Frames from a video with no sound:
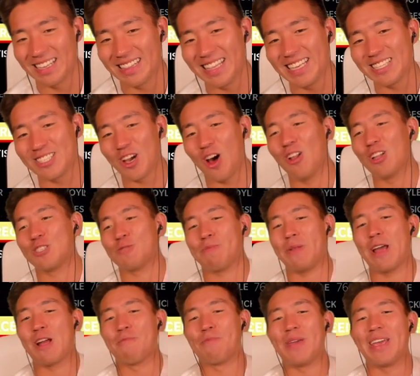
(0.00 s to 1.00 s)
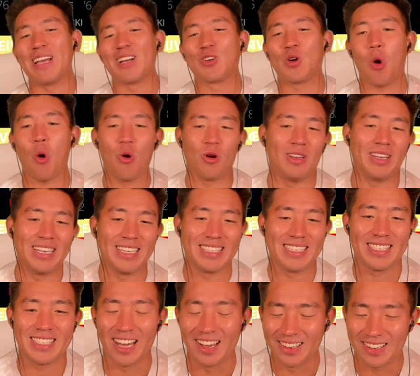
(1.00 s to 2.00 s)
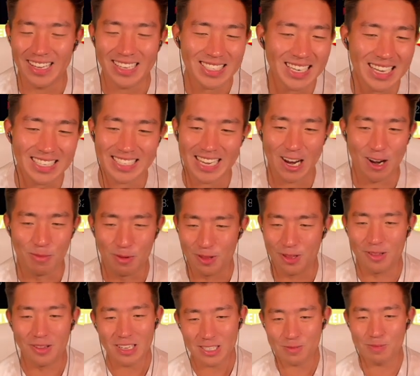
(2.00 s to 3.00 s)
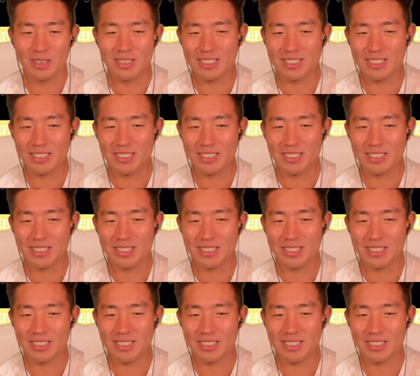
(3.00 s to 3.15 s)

the tallest player being Cortland Sutton. That's not terrible, though. That's pretty